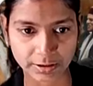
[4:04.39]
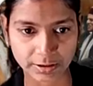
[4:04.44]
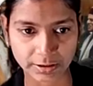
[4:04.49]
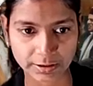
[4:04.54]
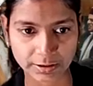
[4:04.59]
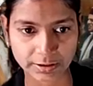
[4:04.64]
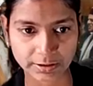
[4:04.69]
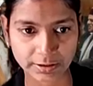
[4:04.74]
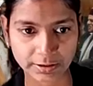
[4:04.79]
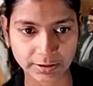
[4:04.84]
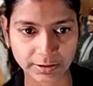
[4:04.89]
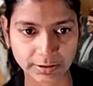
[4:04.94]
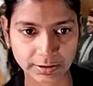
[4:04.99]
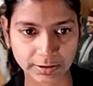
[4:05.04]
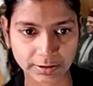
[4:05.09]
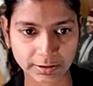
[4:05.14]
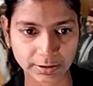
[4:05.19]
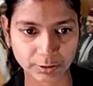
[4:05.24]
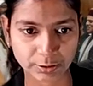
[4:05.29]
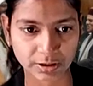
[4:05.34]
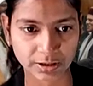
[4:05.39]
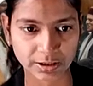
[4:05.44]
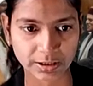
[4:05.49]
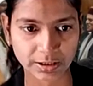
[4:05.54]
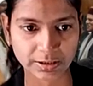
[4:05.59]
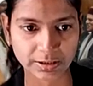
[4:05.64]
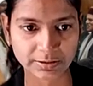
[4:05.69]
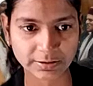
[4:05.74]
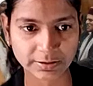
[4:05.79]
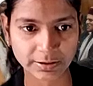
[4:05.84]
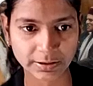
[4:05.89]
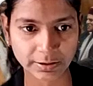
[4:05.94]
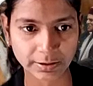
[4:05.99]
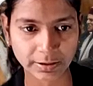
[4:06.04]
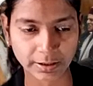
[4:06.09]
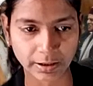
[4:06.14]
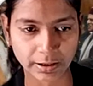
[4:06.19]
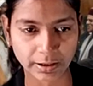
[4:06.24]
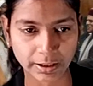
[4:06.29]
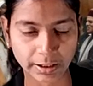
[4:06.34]
He, you can clearly see
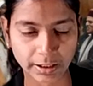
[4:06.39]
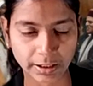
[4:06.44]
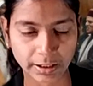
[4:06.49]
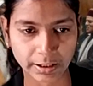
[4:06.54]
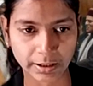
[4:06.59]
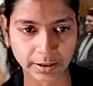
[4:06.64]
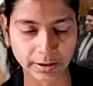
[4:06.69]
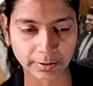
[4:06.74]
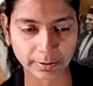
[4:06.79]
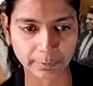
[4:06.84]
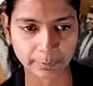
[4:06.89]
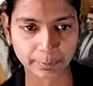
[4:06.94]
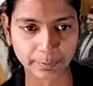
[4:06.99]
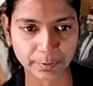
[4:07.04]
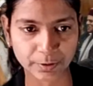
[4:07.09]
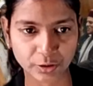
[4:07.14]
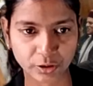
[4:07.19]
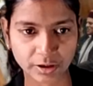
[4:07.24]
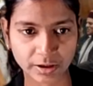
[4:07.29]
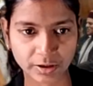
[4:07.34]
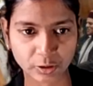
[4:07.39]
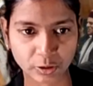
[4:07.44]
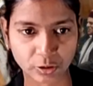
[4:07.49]
beyond